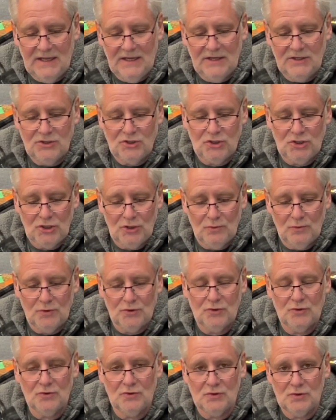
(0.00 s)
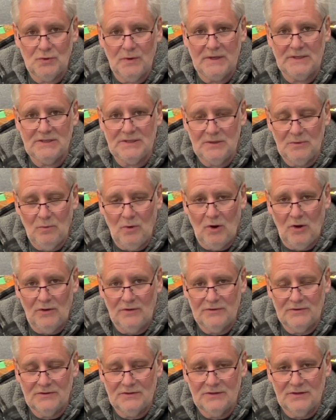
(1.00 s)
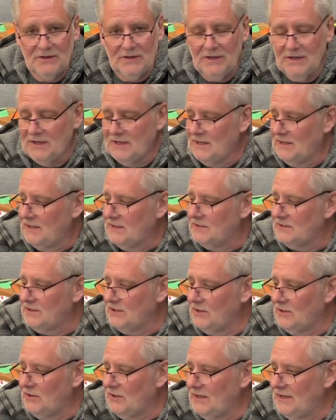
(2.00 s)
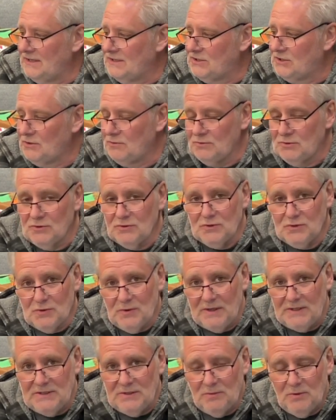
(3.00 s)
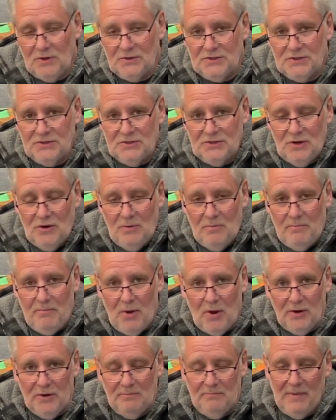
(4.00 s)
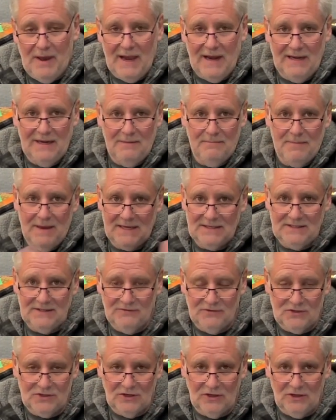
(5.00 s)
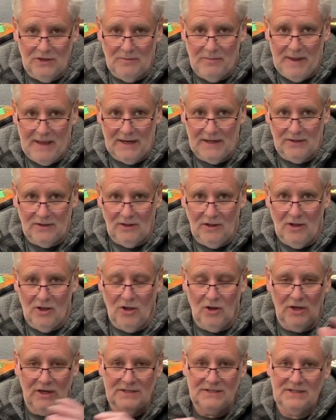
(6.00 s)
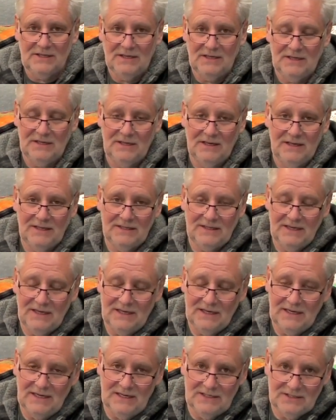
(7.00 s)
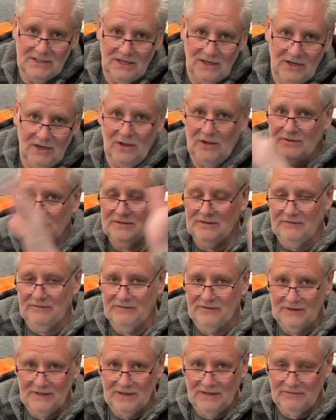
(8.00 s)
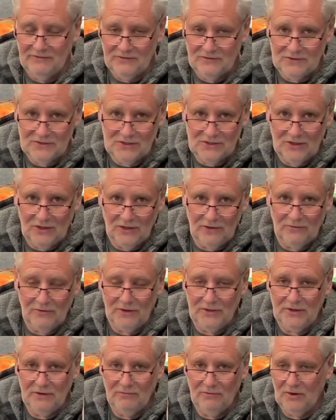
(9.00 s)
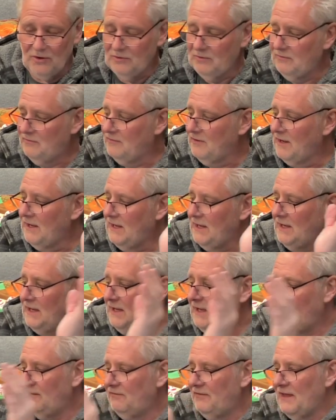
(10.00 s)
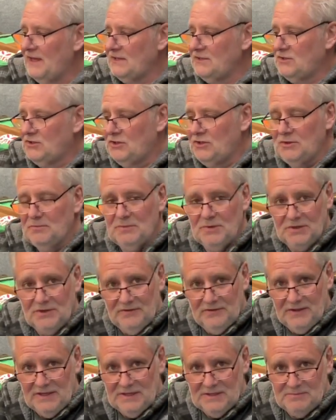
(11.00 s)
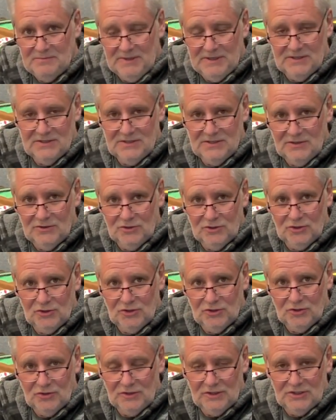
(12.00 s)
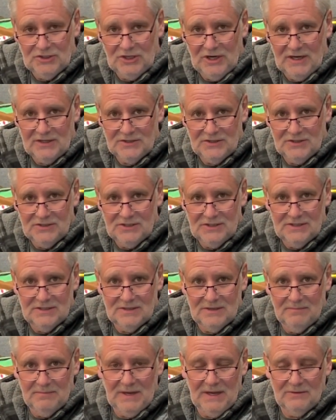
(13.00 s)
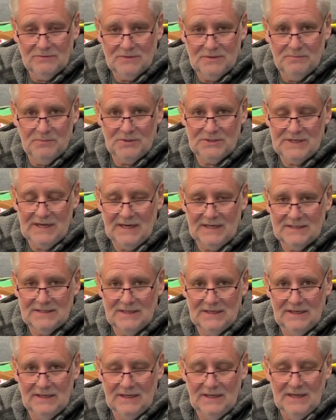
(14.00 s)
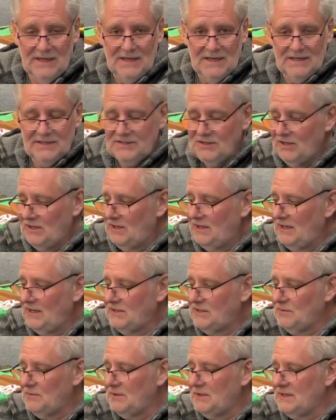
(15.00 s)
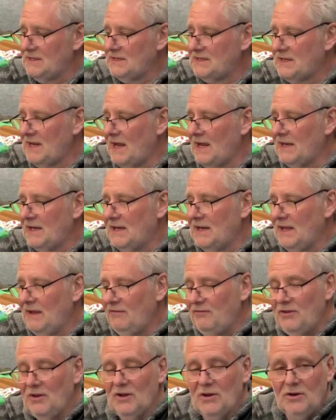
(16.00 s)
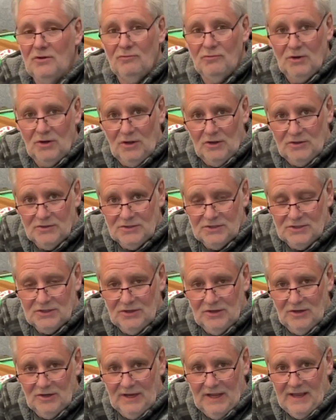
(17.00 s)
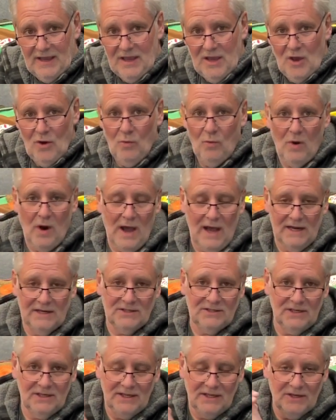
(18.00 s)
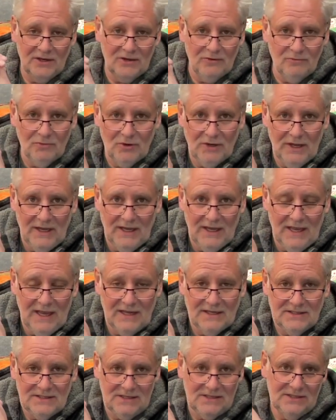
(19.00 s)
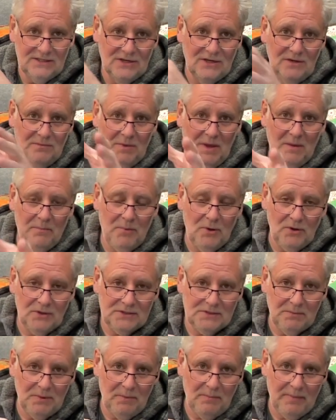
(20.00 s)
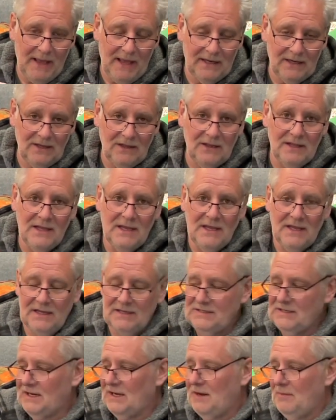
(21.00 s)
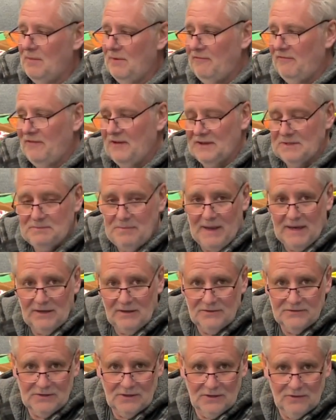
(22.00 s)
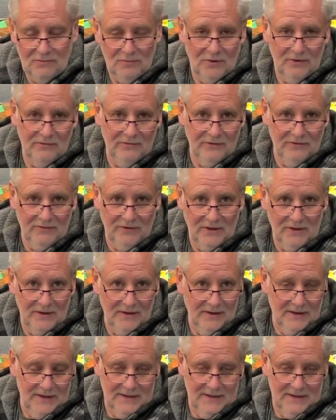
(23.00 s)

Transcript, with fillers: is 220 watts. So 220 watts, there's no point buying a massive solar panel or linking it to lots of different solar on your roof if that's too much for this because it'll just shut the charging system down to protect it. So you need to understand if you're going to run it on solar, what actually you're going to run it against. Is it going to be a portable panel? Is it going to be fixed panels on the roof of your